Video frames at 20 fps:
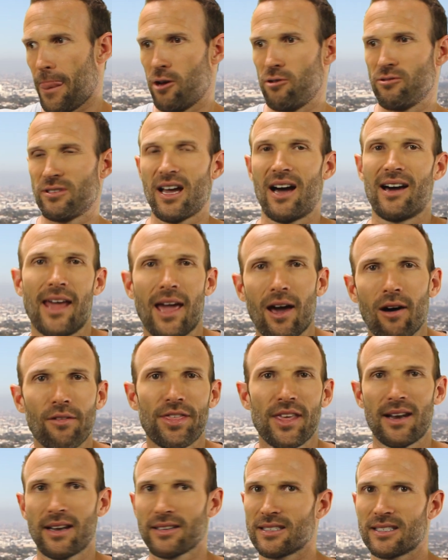who's
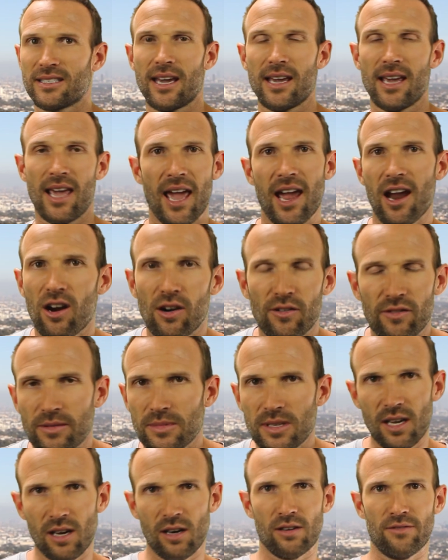unhealthy and doesn't take care of
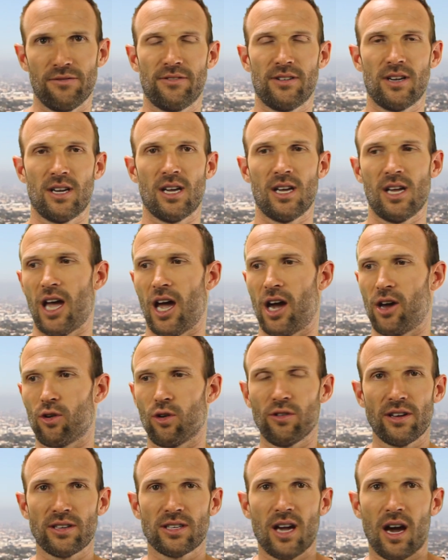himself and
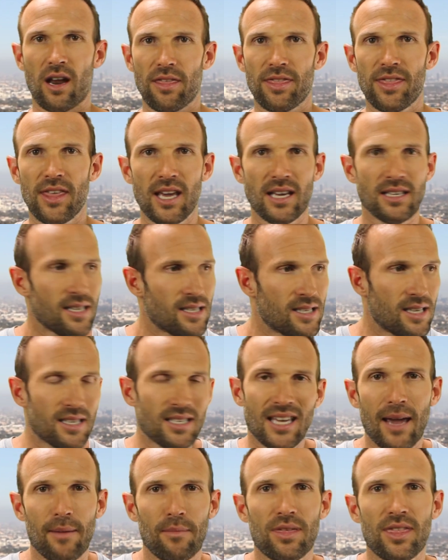all those kind of things. It's the
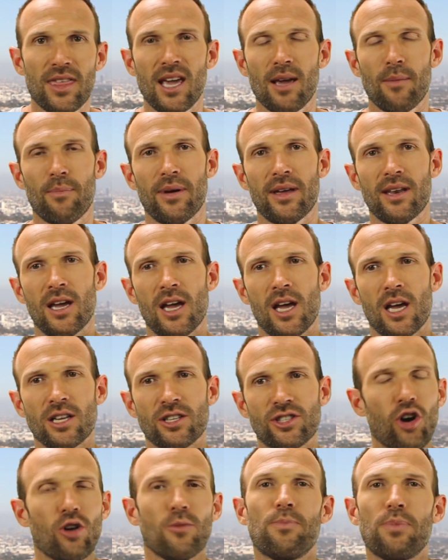same thing, but
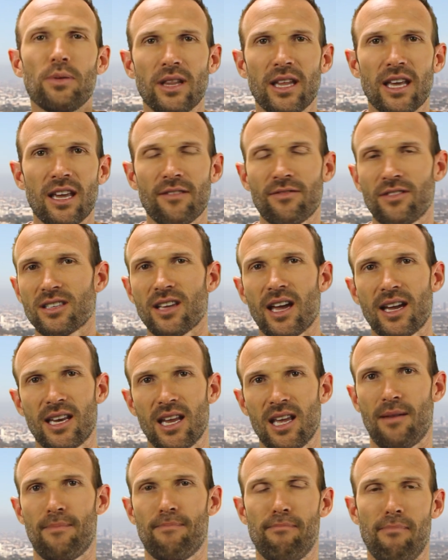don't believe this
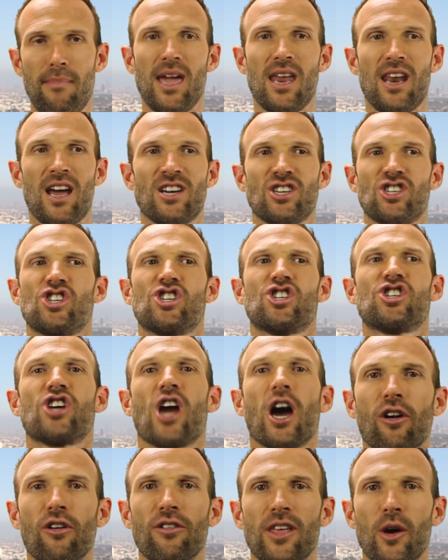idea that men are
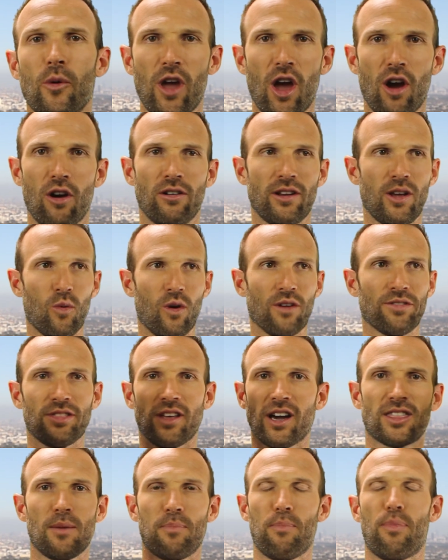shallow, that we only want
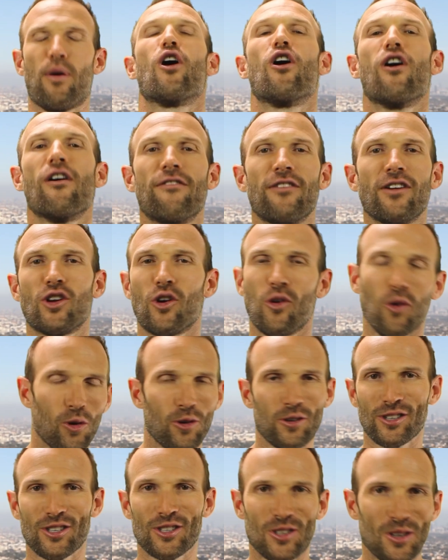like the perfect,
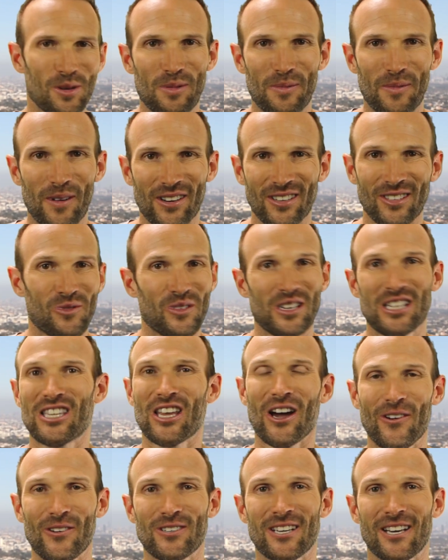gorgeous supermodels. We
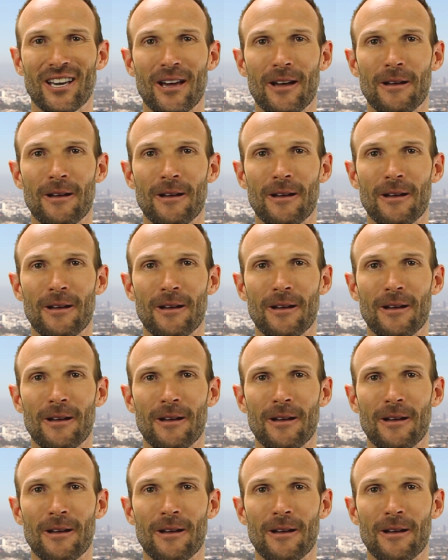don't.